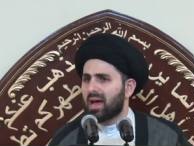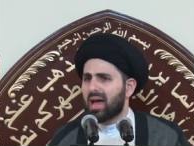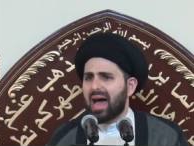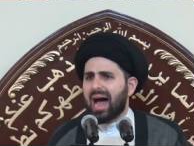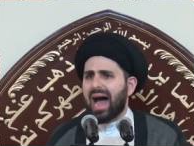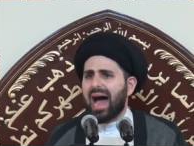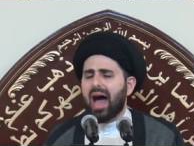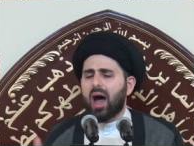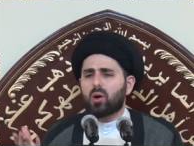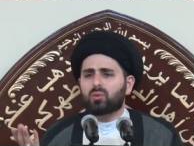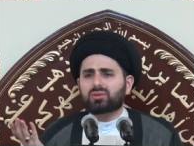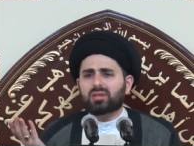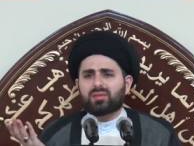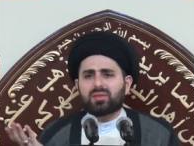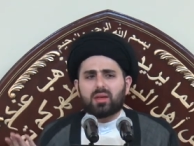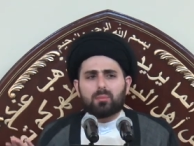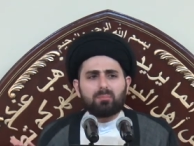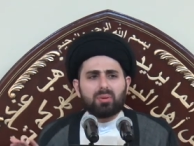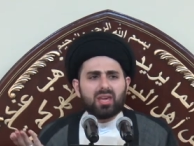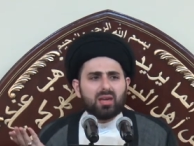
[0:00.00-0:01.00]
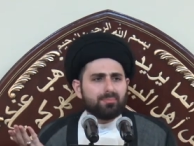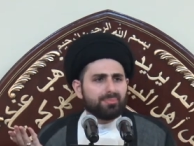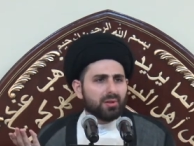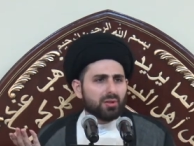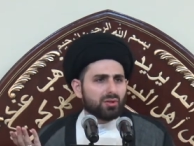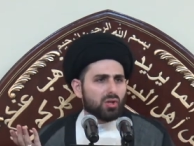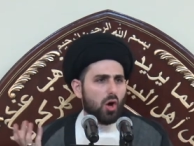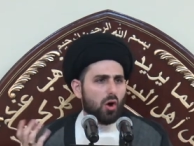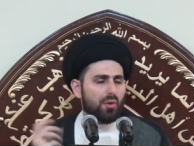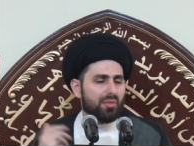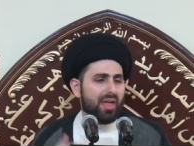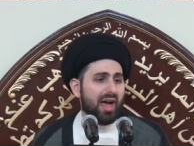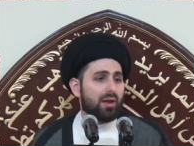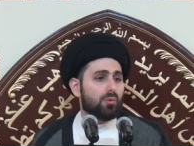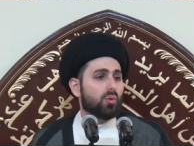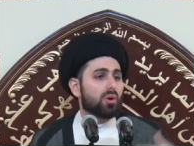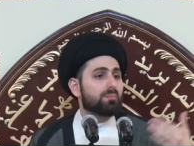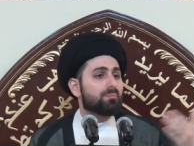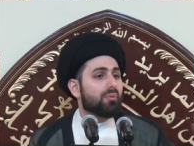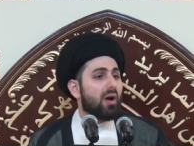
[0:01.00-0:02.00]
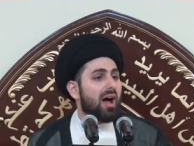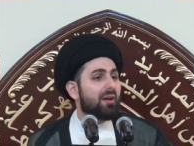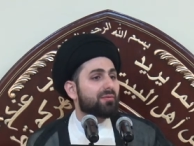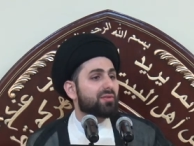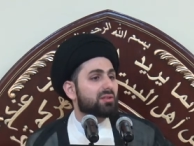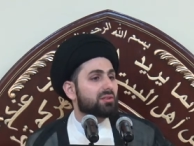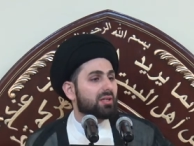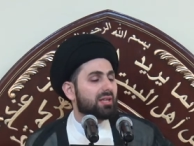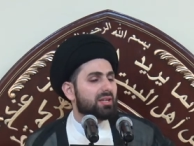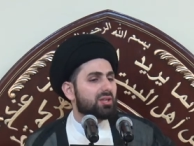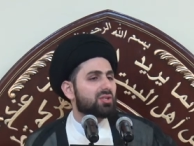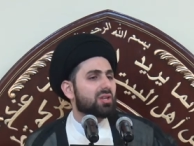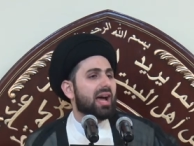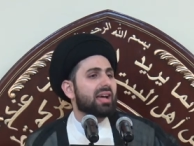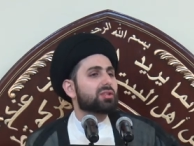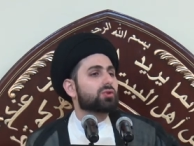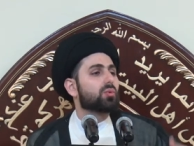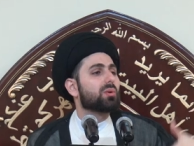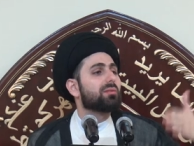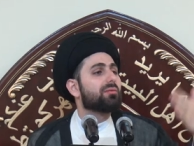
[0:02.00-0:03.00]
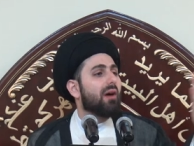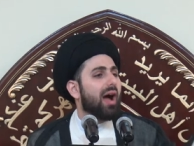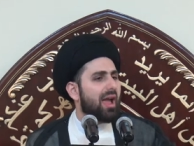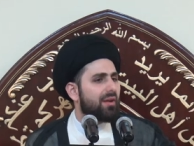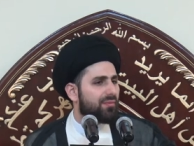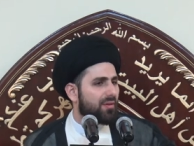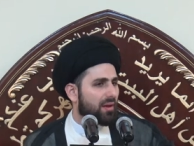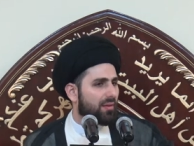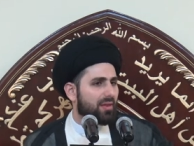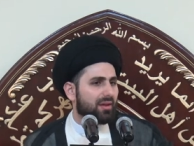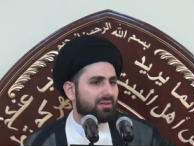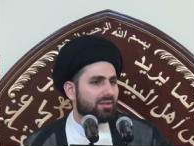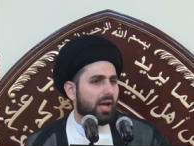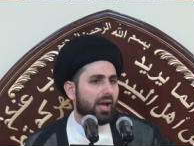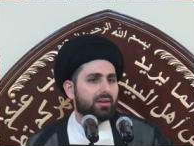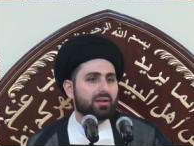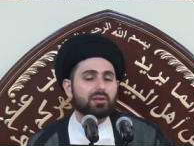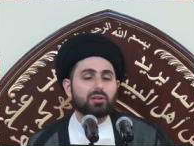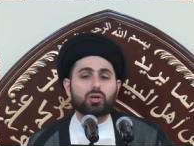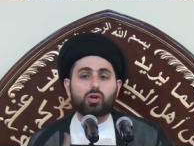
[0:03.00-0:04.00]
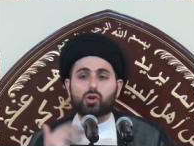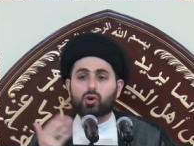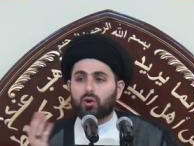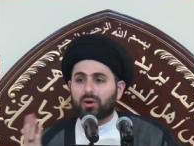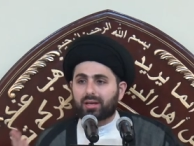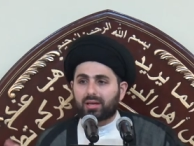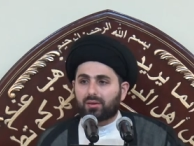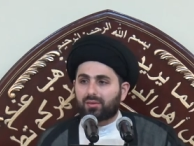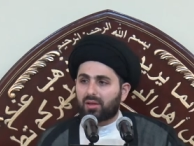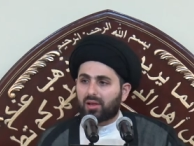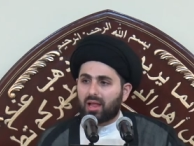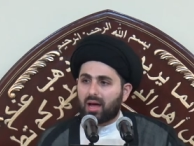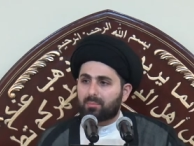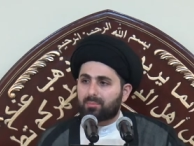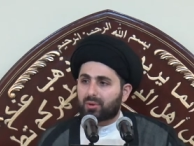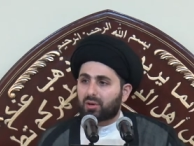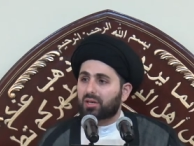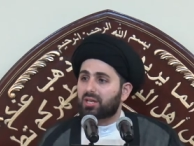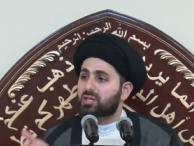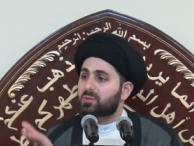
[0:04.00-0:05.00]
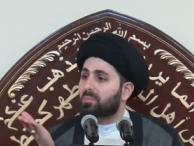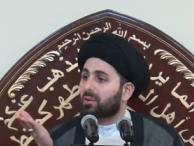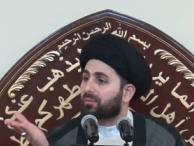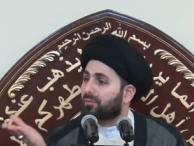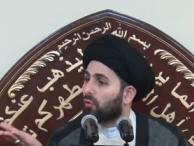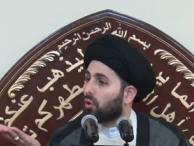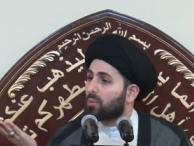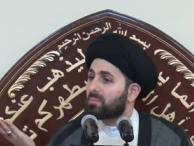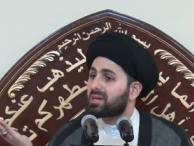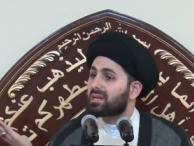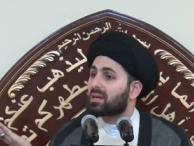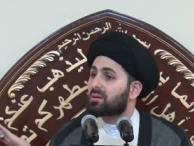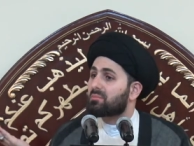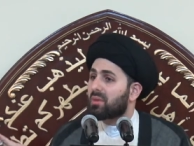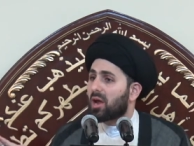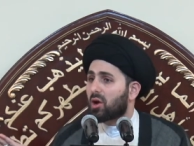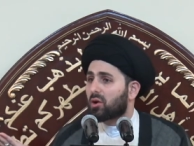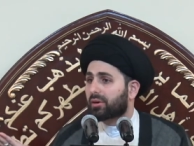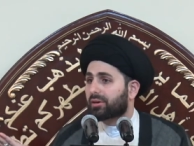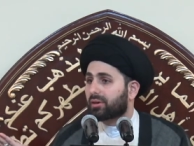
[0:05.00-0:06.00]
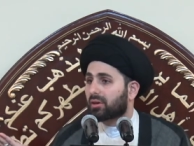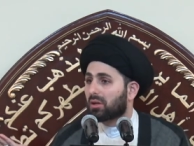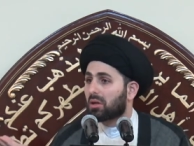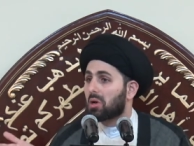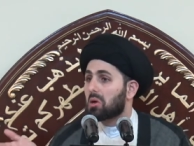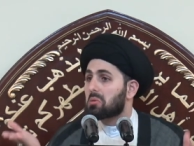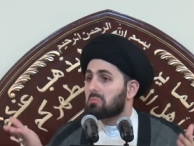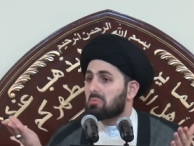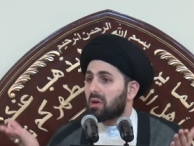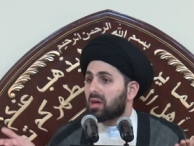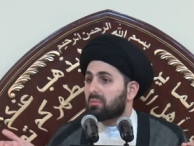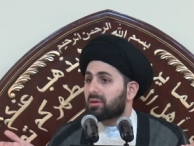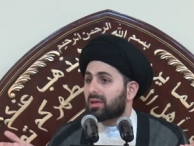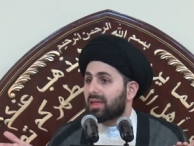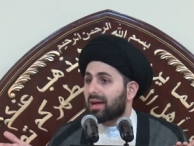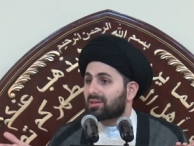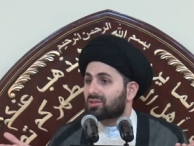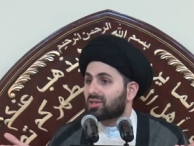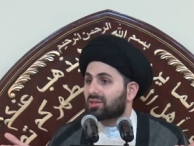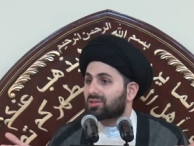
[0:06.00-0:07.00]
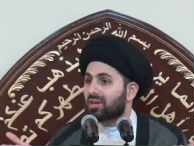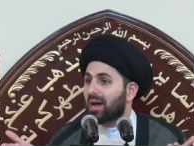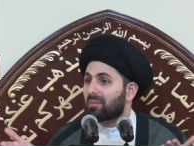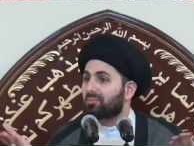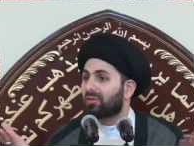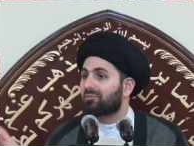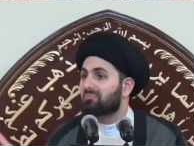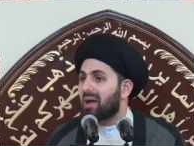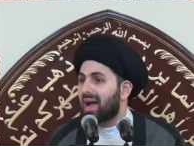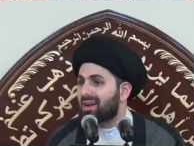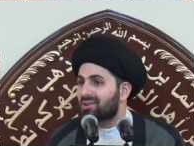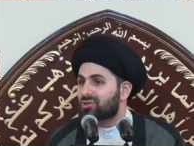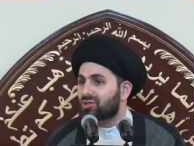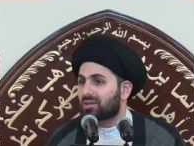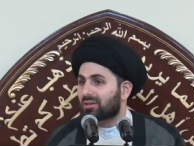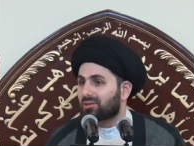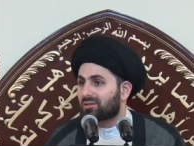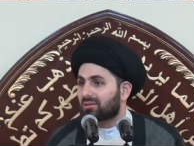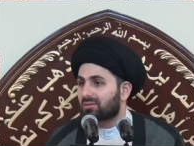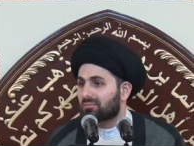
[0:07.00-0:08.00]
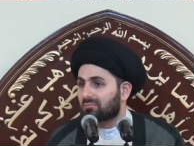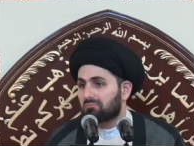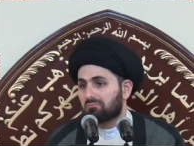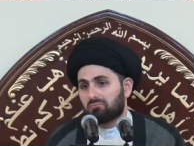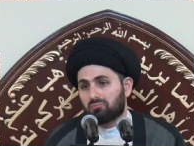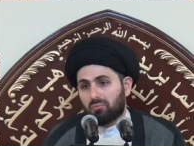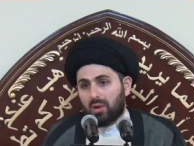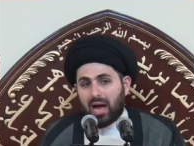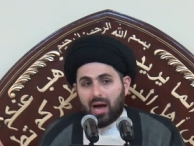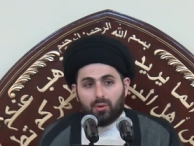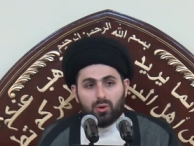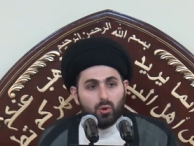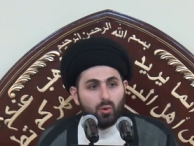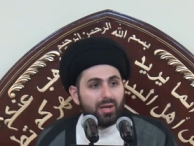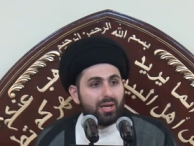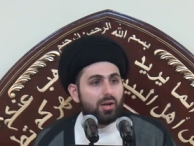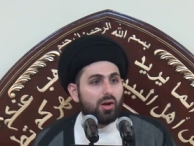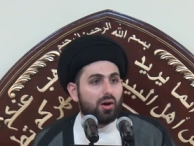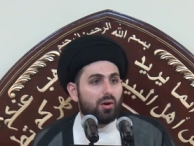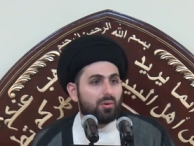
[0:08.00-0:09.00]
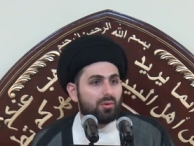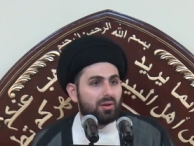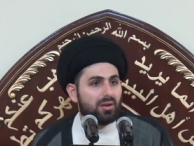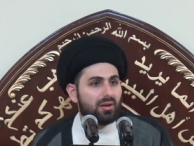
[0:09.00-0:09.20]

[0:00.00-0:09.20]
How did the people know that when Prophet Isa is reviving the dead and curing the leper, he's performing a miracle? Maybe that's a type of magic. How do we know?